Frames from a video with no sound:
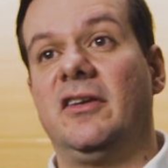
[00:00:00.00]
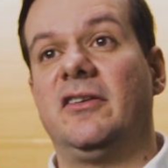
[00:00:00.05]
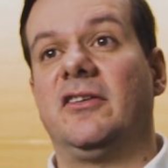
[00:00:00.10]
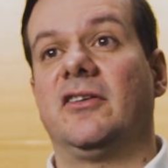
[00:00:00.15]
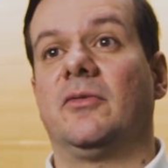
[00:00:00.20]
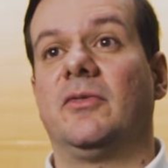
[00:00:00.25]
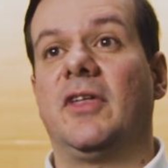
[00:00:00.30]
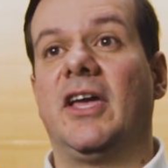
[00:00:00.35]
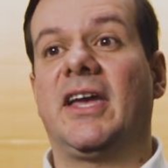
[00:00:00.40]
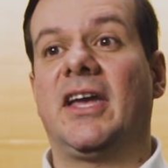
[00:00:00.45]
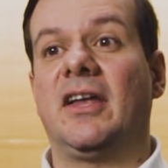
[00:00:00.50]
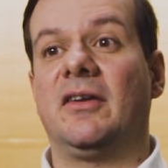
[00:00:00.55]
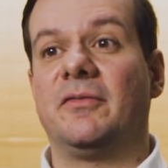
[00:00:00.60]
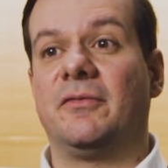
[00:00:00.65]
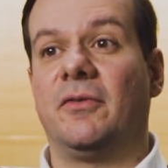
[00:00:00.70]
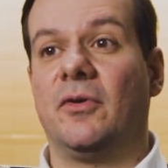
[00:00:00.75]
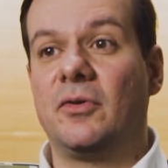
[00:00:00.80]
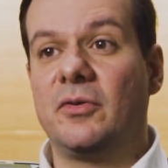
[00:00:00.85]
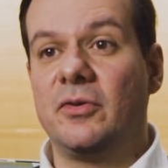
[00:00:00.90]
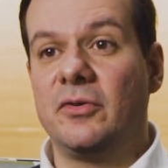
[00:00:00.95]
so they can
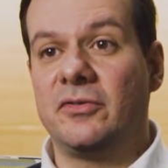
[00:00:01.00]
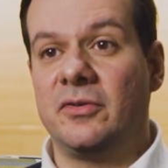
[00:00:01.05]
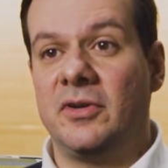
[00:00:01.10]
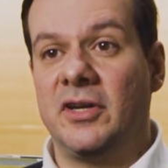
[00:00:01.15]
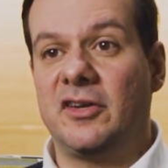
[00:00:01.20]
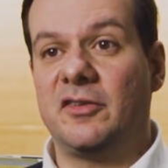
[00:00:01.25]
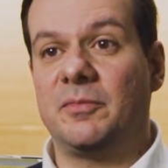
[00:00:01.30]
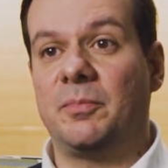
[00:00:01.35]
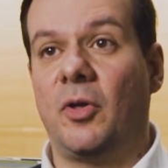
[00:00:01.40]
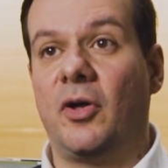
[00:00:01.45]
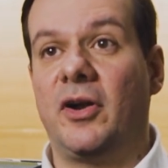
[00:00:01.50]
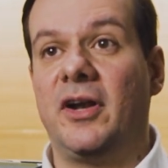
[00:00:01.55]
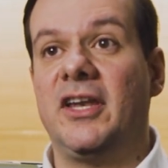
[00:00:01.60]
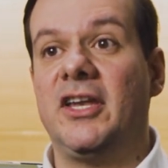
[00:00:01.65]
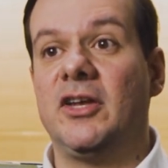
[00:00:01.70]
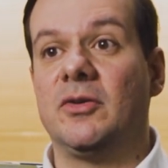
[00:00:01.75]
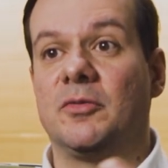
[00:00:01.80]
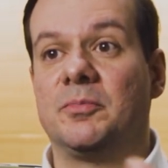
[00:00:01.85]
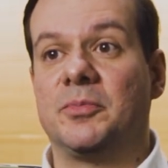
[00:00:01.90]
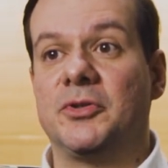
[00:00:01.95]
focus on exploring
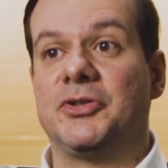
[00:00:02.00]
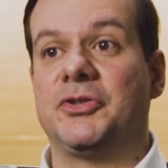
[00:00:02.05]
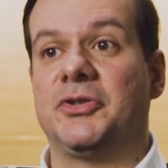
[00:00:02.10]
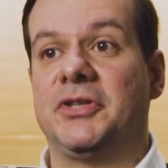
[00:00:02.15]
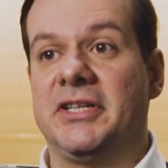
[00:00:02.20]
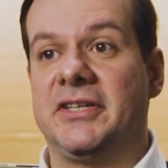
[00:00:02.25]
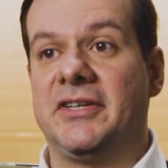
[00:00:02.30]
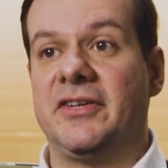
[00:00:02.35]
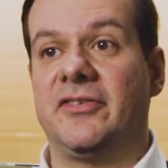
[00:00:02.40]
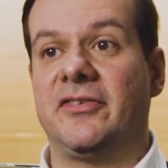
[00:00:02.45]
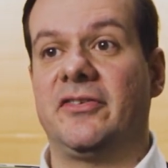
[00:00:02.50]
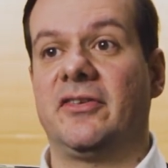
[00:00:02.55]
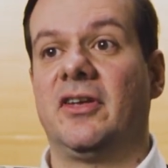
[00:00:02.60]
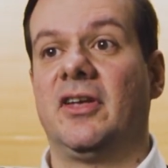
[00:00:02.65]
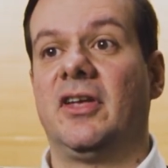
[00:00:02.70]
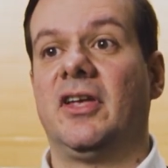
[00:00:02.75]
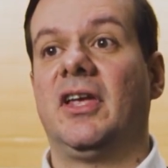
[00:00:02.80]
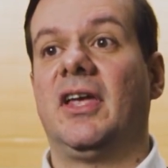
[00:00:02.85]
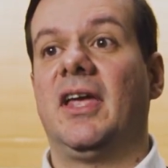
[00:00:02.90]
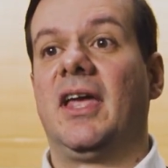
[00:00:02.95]
new opportunities
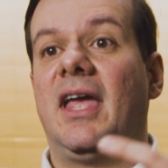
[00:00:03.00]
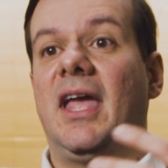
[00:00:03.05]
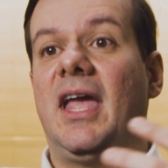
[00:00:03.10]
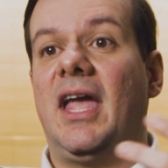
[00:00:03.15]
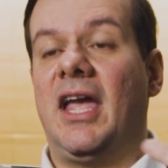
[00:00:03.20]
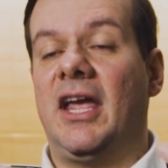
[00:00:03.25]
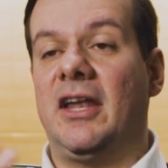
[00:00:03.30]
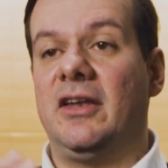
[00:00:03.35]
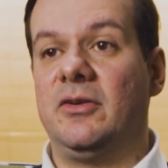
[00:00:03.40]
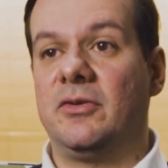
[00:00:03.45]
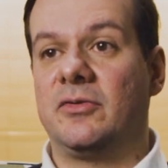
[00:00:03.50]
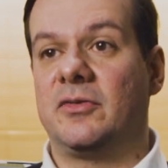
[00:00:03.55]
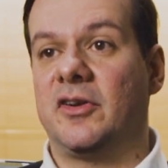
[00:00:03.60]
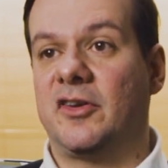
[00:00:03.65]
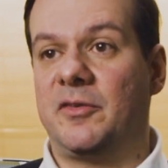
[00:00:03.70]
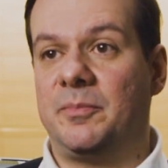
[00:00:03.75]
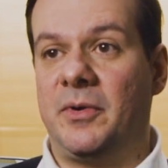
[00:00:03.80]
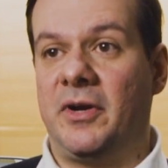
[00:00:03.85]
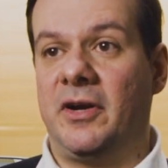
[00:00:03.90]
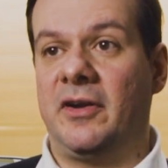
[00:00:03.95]
and user
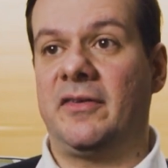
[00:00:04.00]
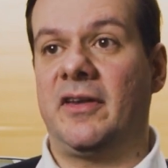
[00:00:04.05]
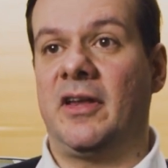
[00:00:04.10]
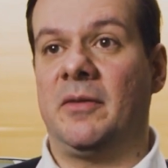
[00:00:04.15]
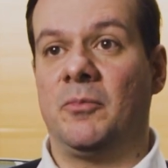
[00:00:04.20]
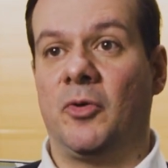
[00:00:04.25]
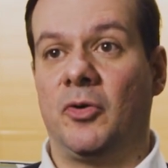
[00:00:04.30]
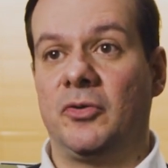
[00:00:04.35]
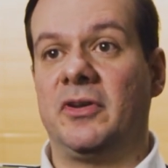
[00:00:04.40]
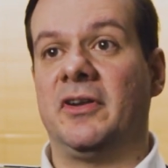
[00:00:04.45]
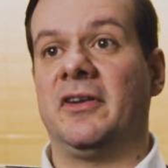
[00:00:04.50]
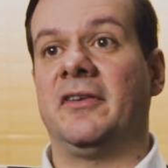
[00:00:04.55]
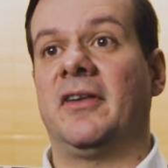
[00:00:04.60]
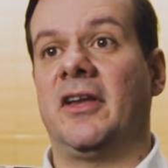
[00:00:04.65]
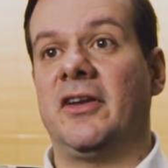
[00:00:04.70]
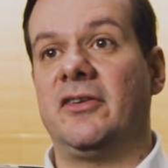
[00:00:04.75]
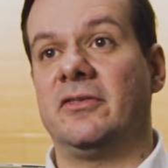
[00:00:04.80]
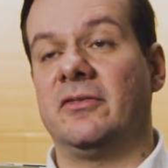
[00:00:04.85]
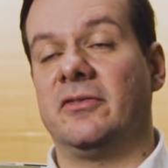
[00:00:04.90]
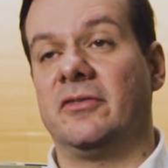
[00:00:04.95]
experience and
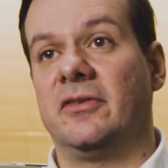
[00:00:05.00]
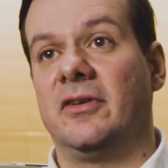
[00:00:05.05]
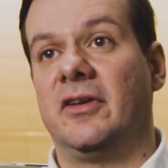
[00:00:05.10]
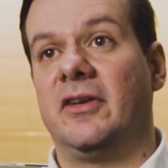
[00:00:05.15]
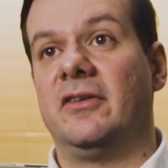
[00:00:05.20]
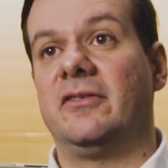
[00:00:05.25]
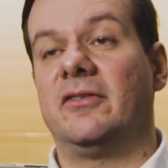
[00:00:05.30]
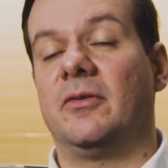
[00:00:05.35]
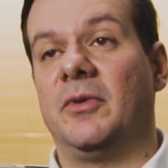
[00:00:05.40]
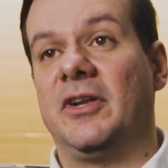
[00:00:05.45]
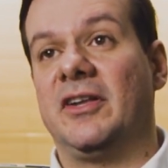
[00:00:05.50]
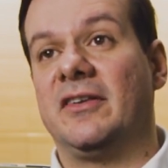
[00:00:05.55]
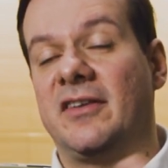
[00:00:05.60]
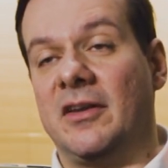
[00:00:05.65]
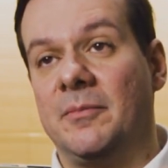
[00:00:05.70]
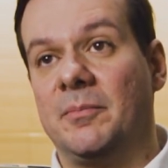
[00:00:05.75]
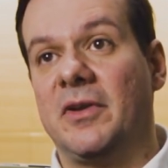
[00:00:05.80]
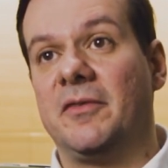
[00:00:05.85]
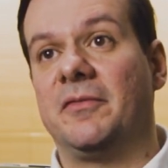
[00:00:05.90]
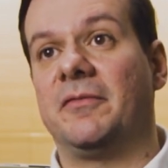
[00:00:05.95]
modernization. So it
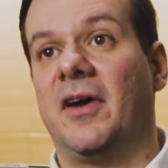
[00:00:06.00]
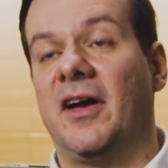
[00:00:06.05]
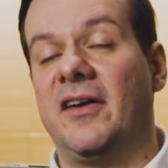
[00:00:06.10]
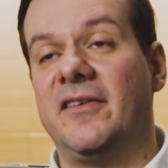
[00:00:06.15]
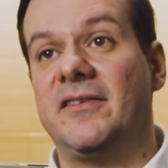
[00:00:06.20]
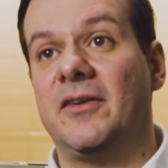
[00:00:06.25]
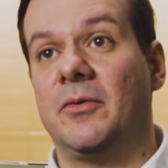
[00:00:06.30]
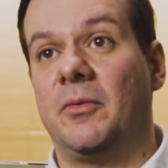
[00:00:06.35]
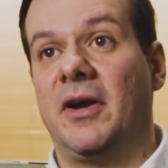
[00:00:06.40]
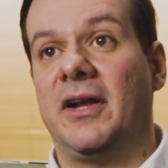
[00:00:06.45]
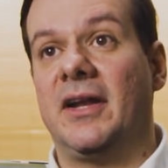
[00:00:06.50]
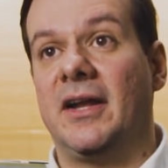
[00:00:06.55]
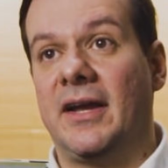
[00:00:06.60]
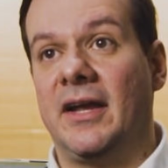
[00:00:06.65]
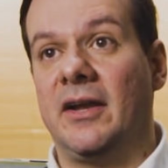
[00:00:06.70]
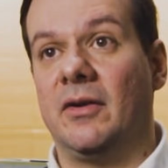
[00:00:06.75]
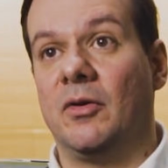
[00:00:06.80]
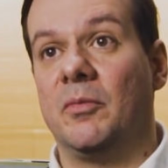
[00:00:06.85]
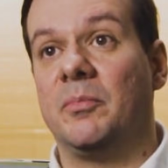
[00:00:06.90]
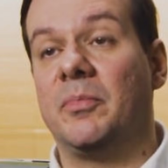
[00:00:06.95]
simplifies the way they
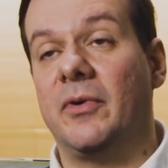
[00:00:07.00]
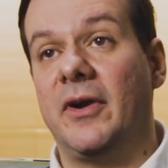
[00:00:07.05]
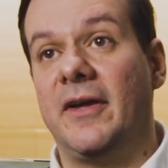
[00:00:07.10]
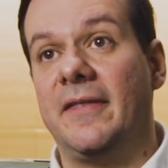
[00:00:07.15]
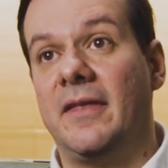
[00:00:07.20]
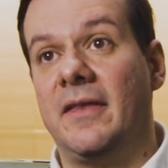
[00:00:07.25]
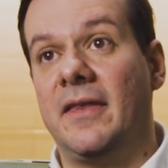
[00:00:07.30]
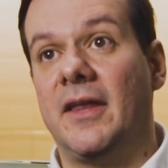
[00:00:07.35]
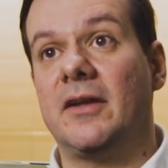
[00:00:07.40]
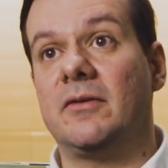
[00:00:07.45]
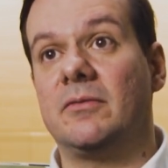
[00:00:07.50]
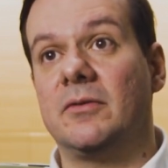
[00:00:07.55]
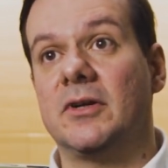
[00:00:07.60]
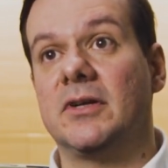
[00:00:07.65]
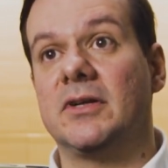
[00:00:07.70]
can operate the network.